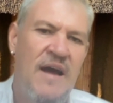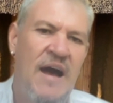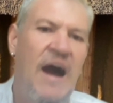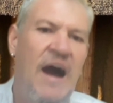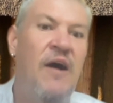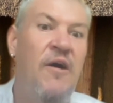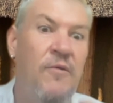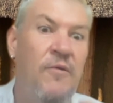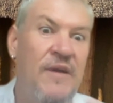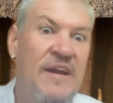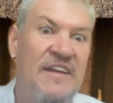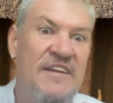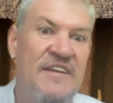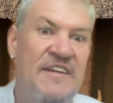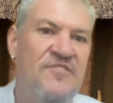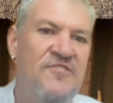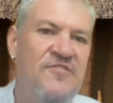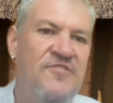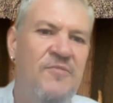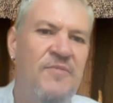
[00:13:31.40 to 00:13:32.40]
our
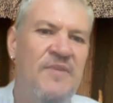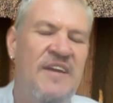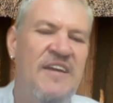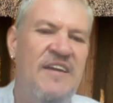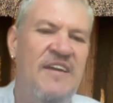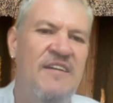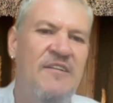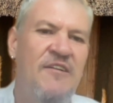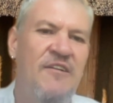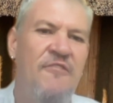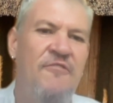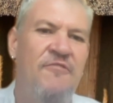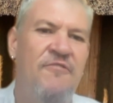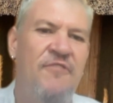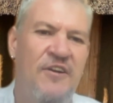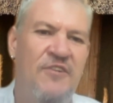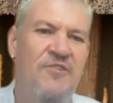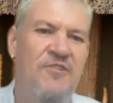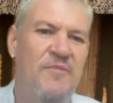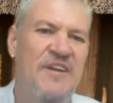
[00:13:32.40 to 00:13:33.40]
willingness to be
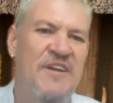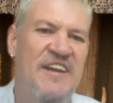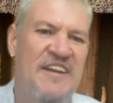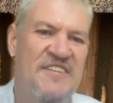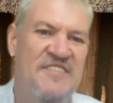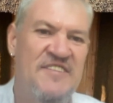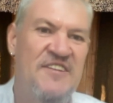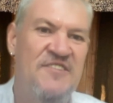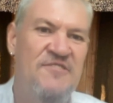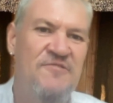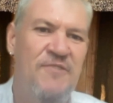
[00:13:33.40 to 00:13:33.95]
vulnerable in a certain